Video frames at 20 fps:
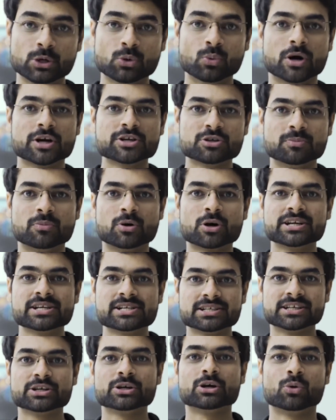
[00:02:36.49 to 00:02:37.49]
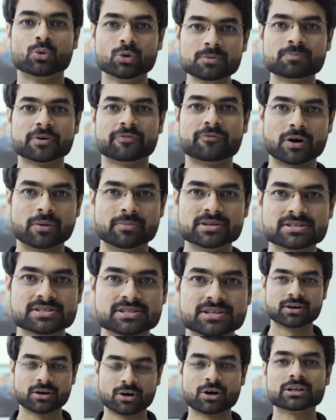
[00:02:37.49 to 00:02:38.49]
Whether you want to monitor your own
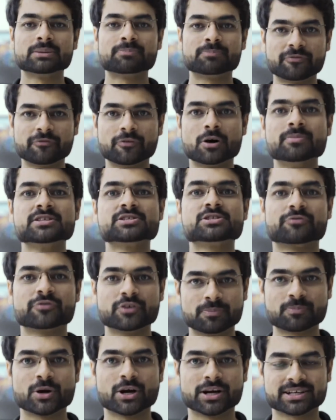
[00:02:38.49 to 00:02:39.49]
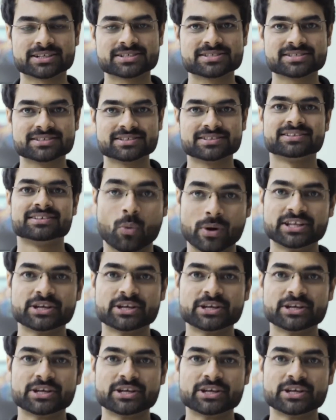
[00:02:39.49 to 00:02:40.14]
performance or the performance of your products,